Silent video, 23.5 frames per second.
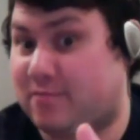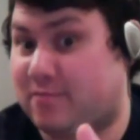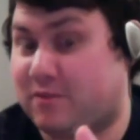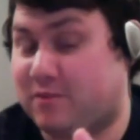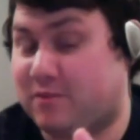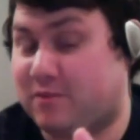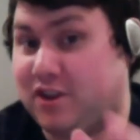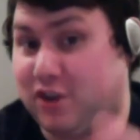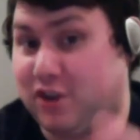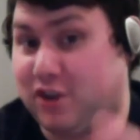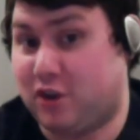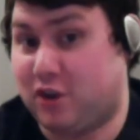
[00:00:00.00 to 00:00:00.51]
You
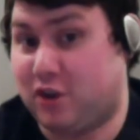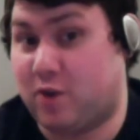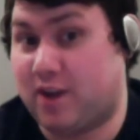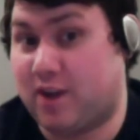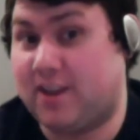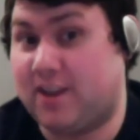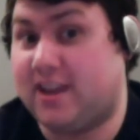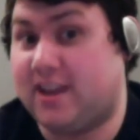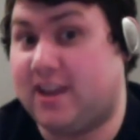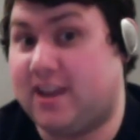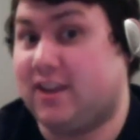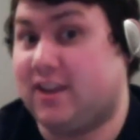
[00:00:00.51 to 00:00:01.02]
know what?
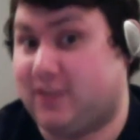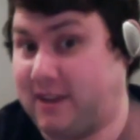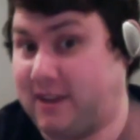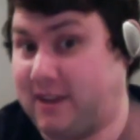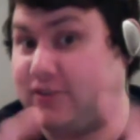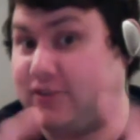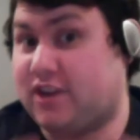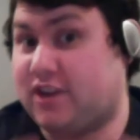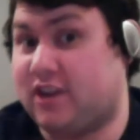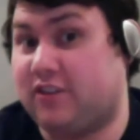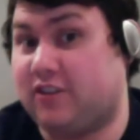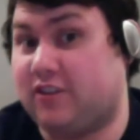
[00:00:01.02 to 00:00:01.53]
Do you have a change
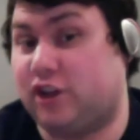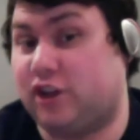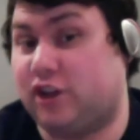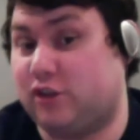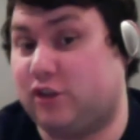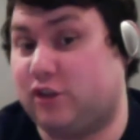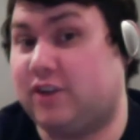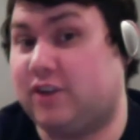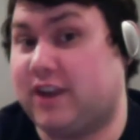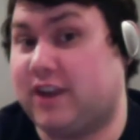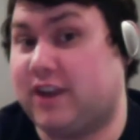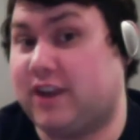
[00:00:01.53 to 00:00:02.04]
of clothes right
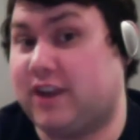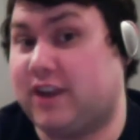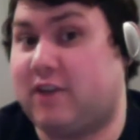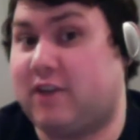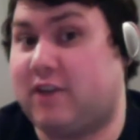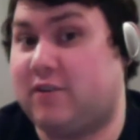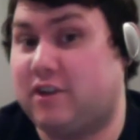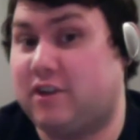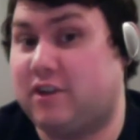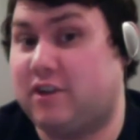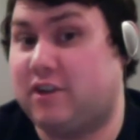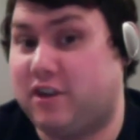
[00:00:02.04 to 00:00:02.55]
now?
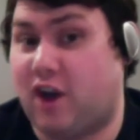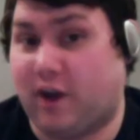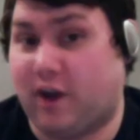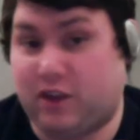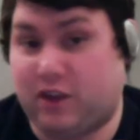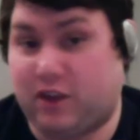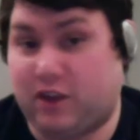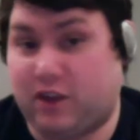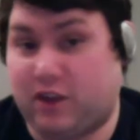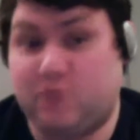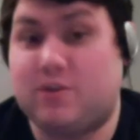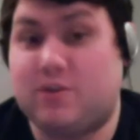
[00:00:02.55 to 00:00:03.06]
All right, you give
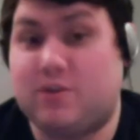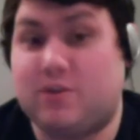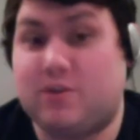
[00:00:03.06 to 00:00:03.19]
me that.